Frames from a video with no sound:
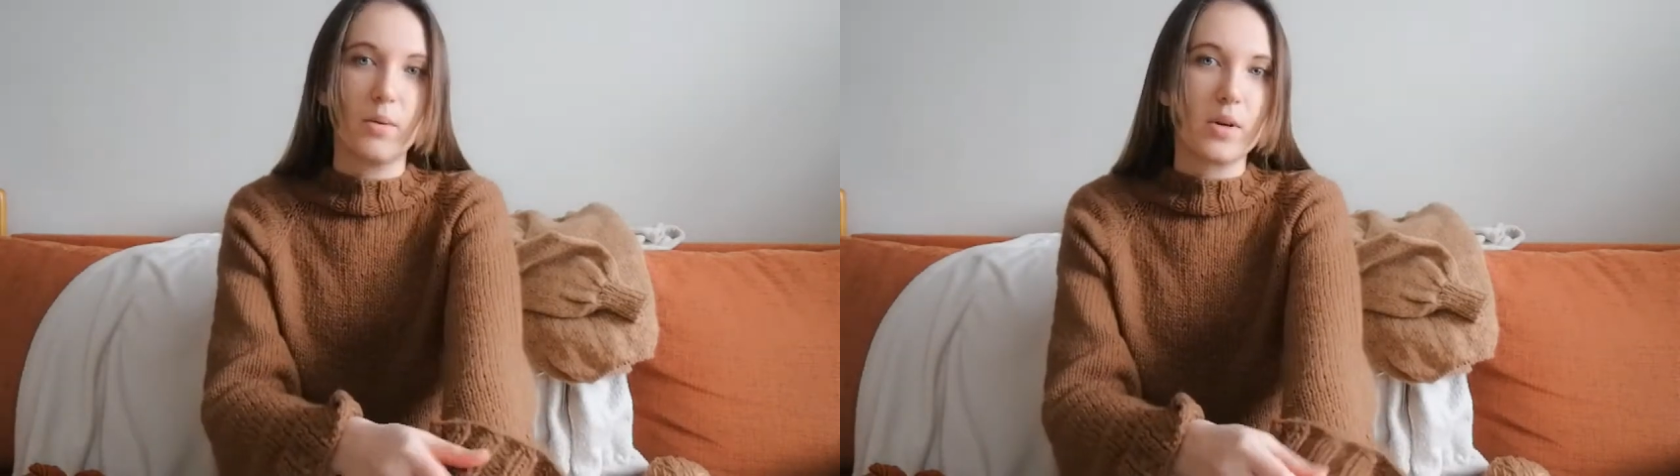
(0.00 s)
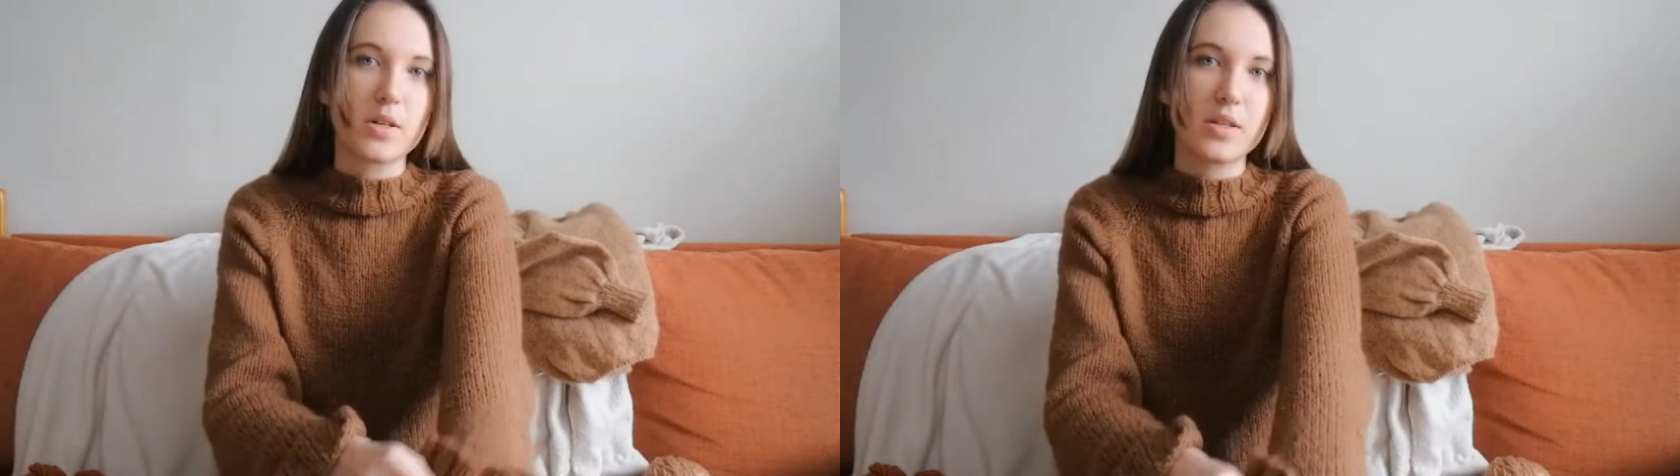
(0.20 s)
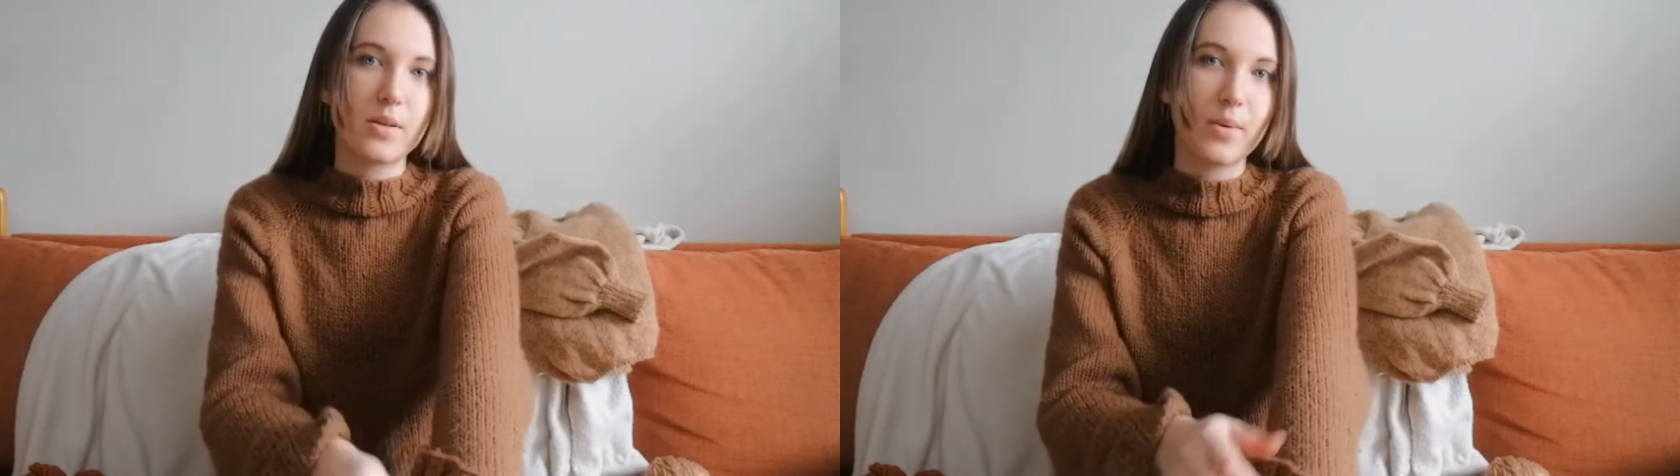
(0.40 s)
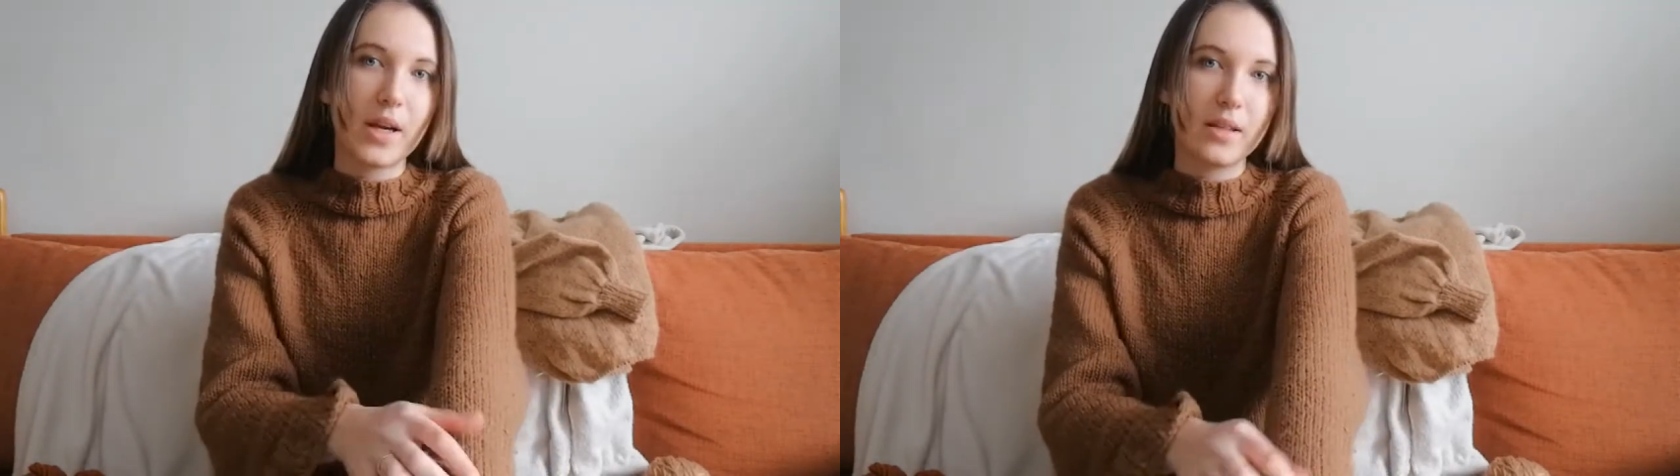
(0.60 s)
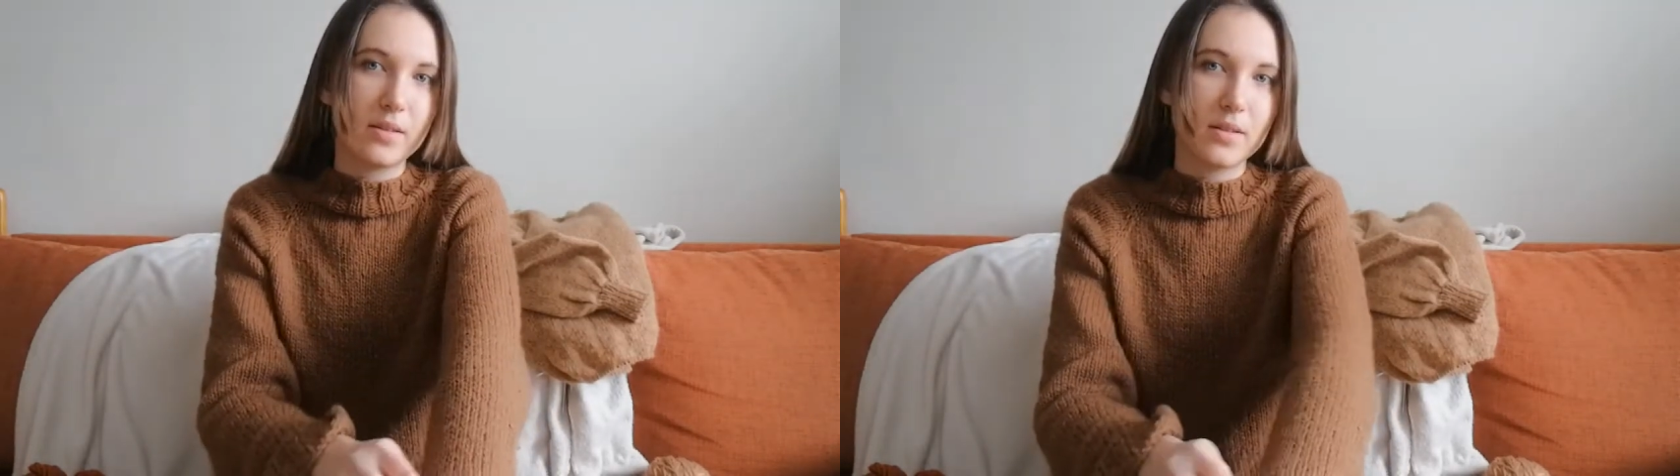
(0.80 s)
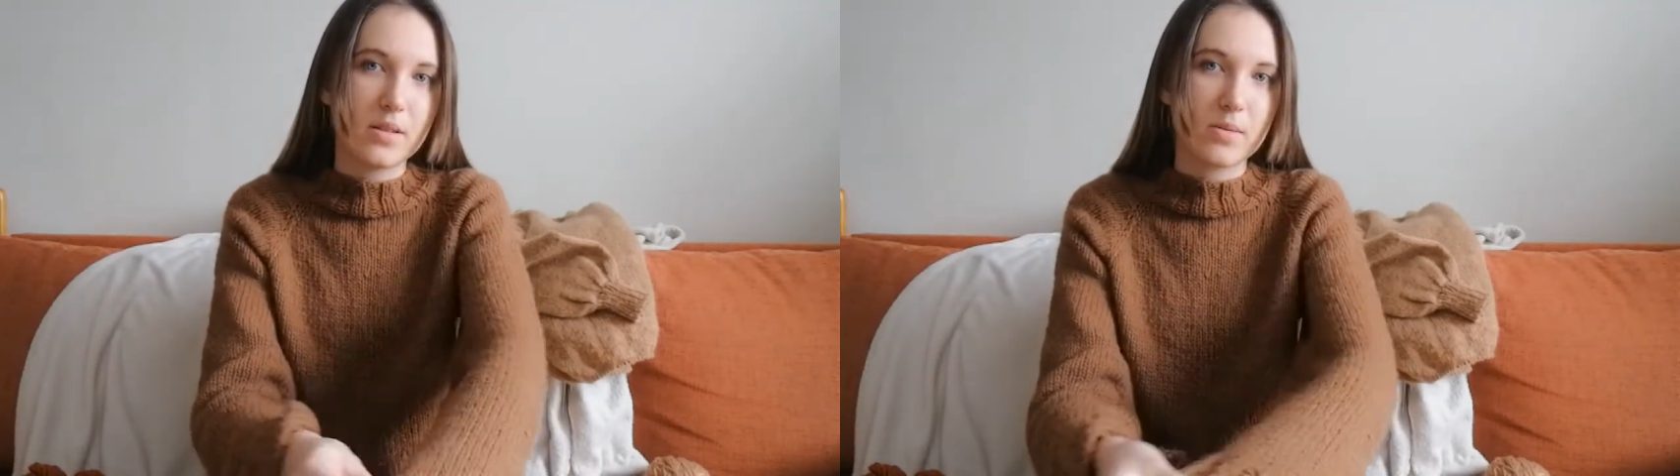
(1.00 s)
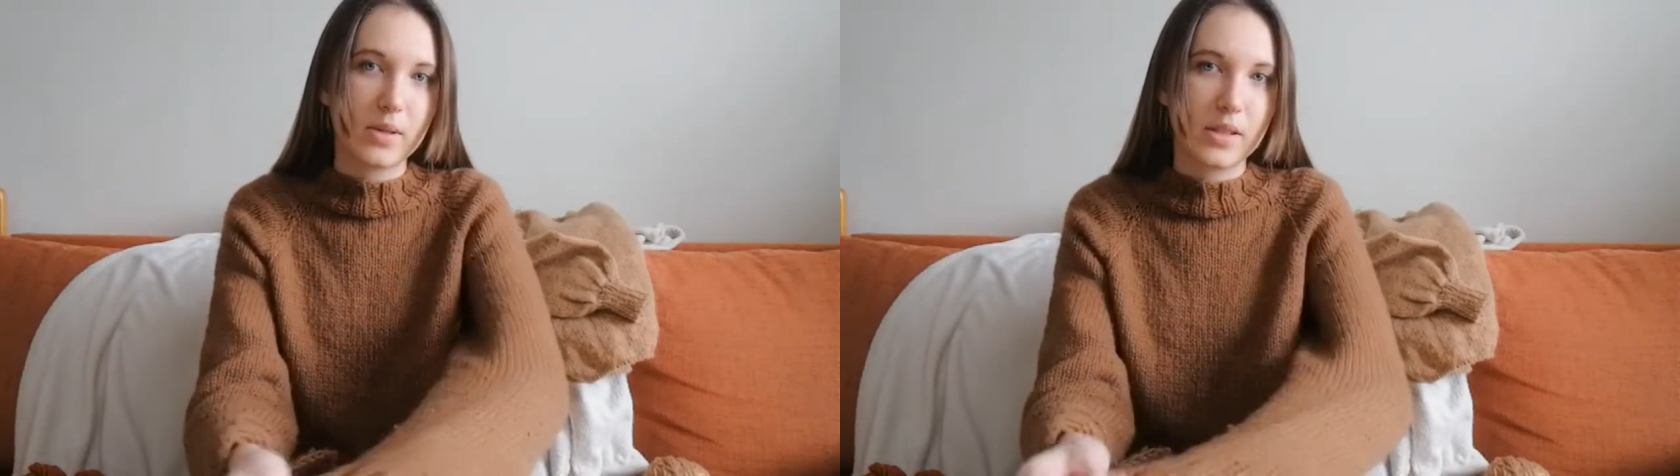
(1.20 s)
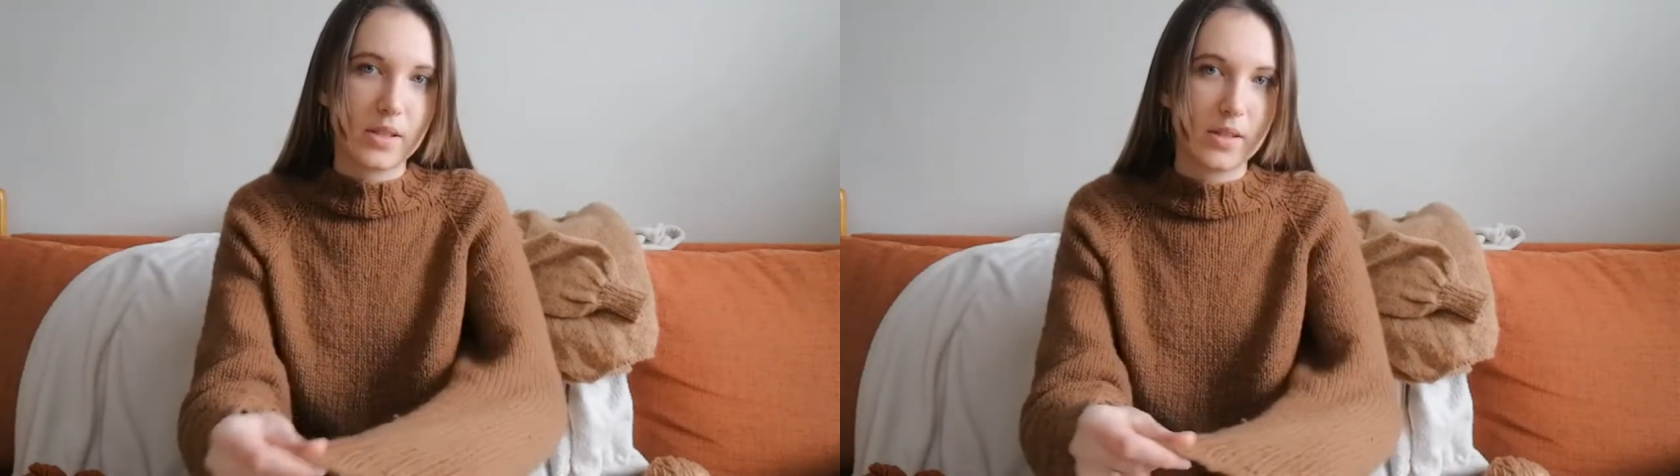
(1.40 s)
worsted weight
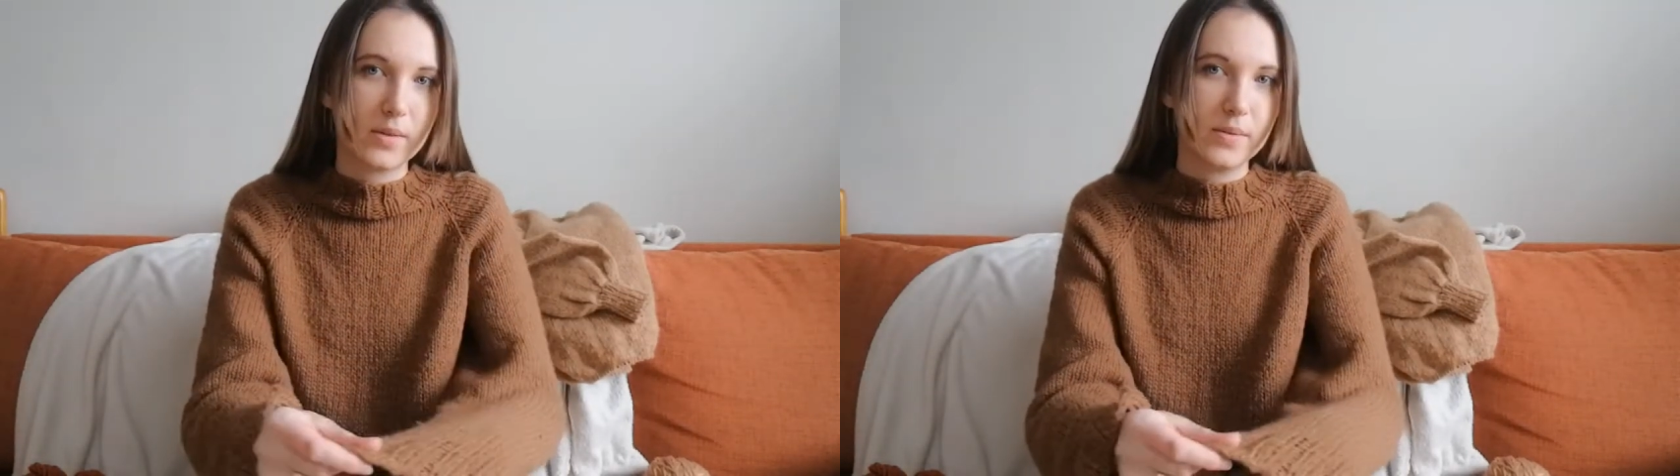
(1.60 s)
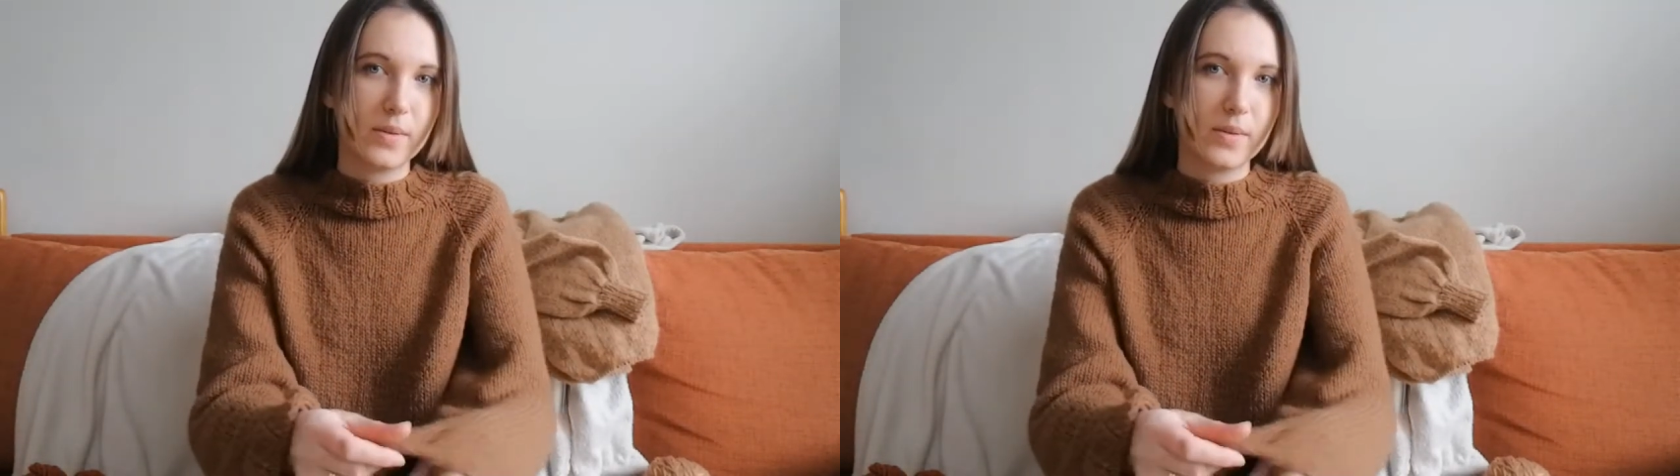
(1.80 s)
sweater,